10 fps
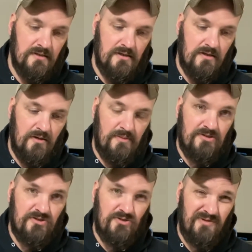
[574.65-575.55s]
I've been
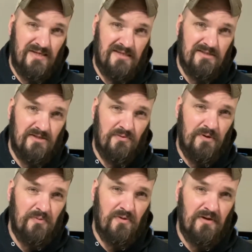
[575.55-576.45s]
shooting the Easton
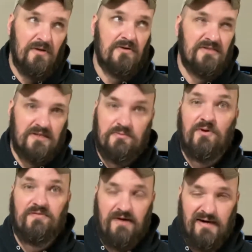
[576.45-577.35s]

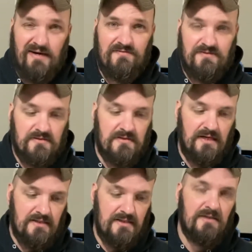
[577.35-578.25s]
6.5s
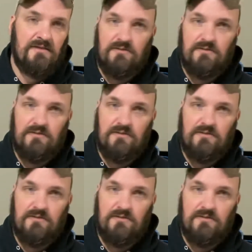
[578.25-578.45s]
lately.